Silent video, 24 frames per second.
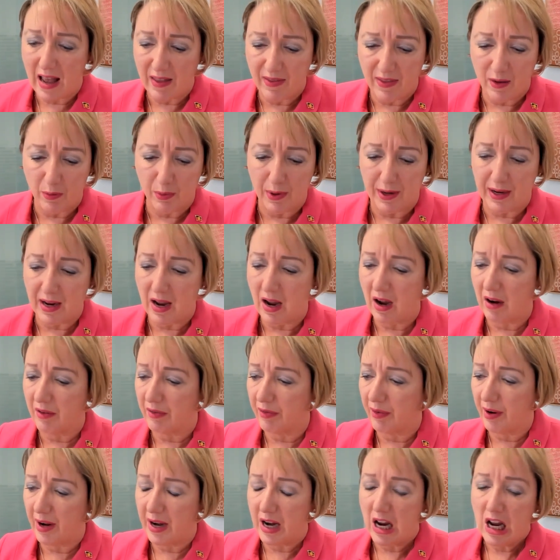and the
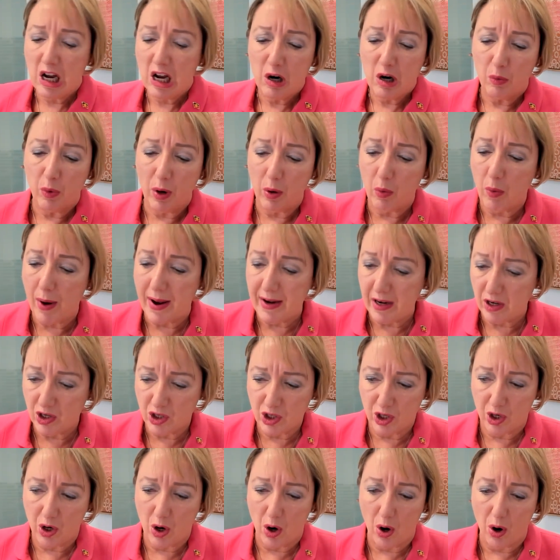recovery, we went into
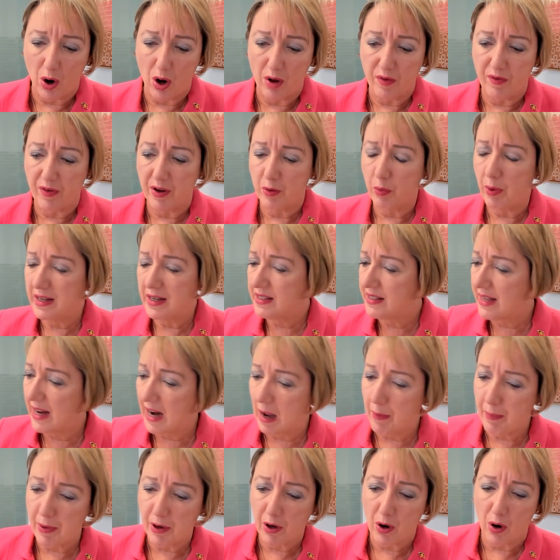COVID, we set
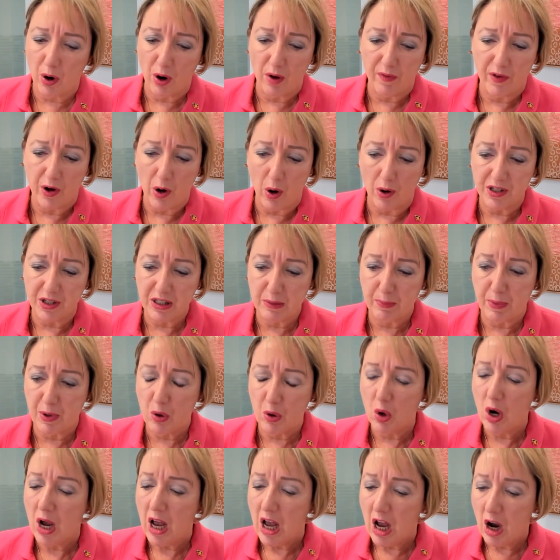up a COVID
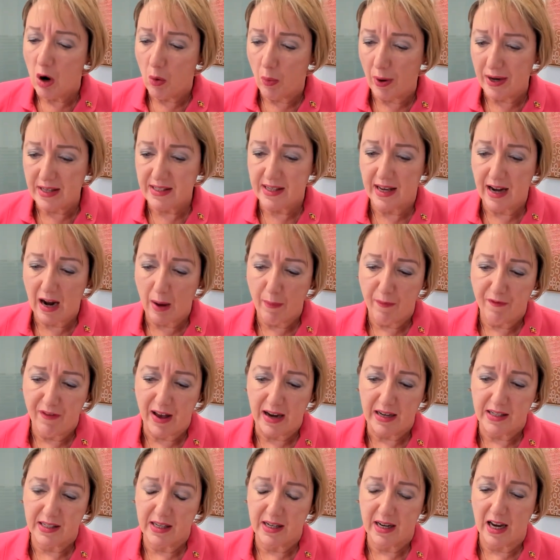hospital, we set up
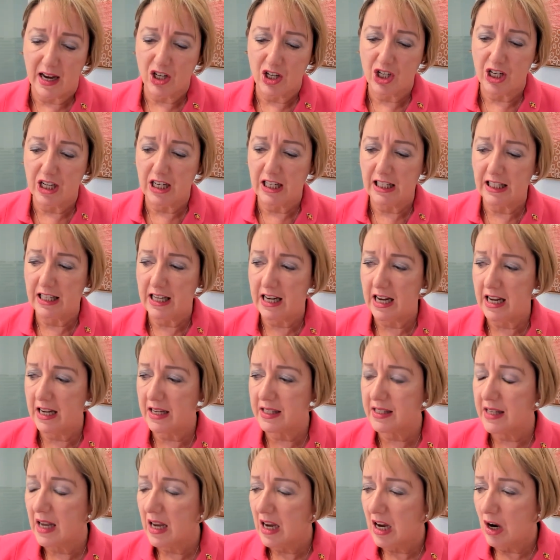vaccination clinics,
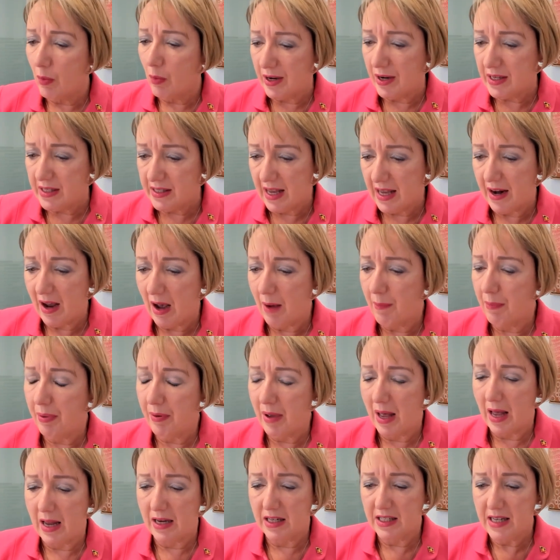we set up
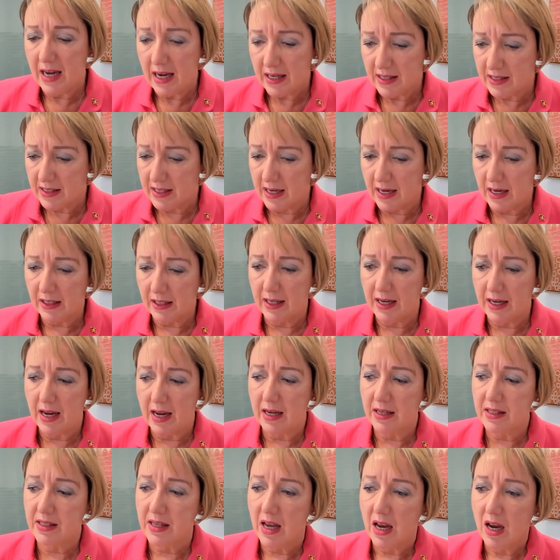testing
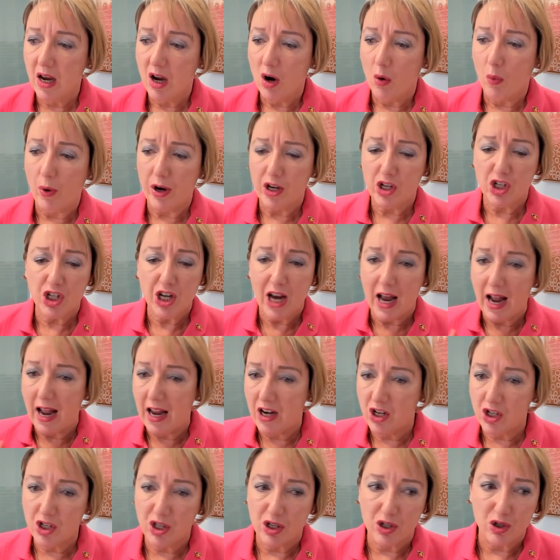clinics, we
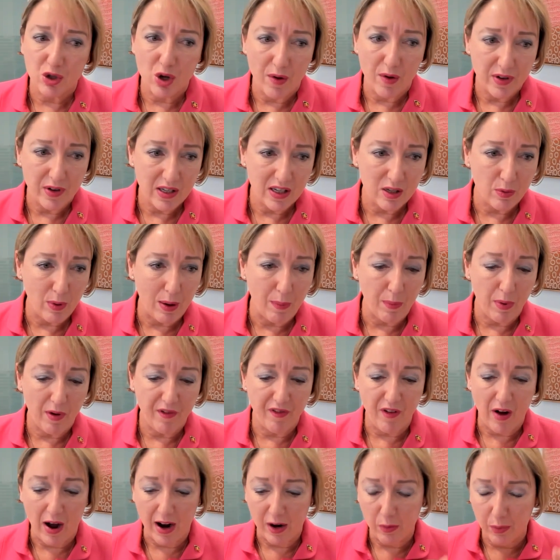changed the services we
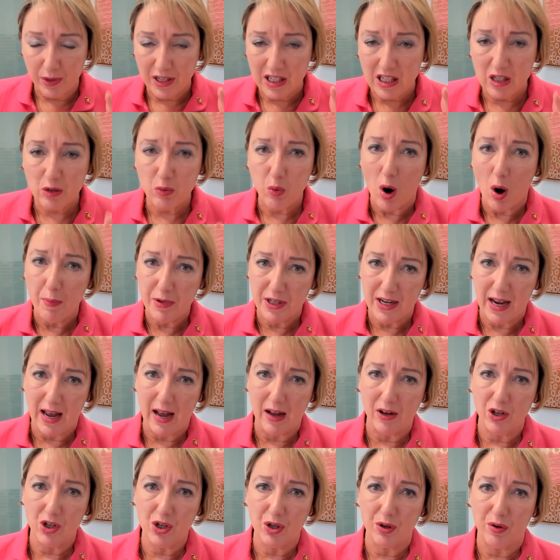provided, we swapped
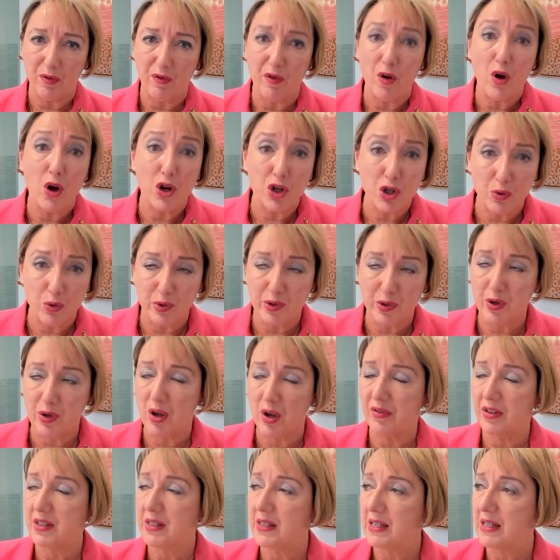out to virtual
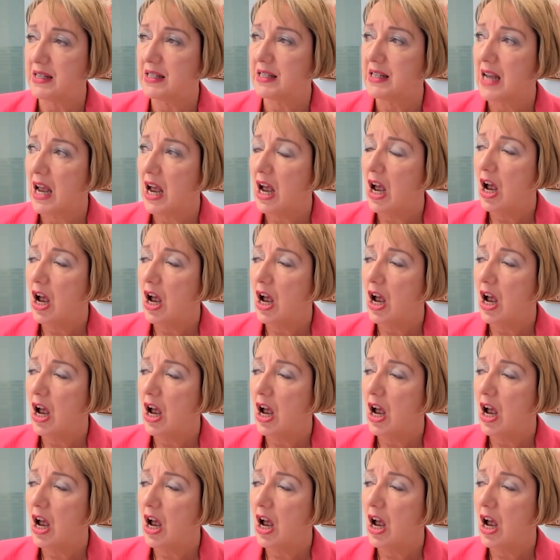services,